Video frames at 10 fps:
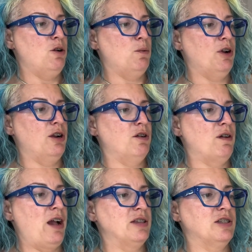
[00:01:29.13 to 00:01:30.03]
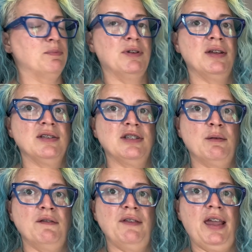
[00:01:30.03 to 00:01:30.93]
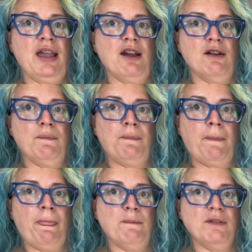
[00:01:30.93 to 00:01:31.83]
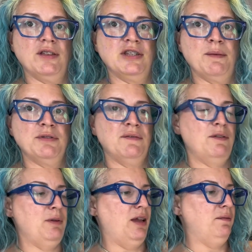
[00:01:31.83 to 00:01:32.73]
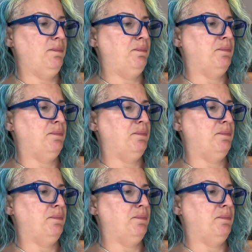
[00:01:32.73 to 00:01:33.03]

We're gonna grasp some of the hair with the tips of the pin.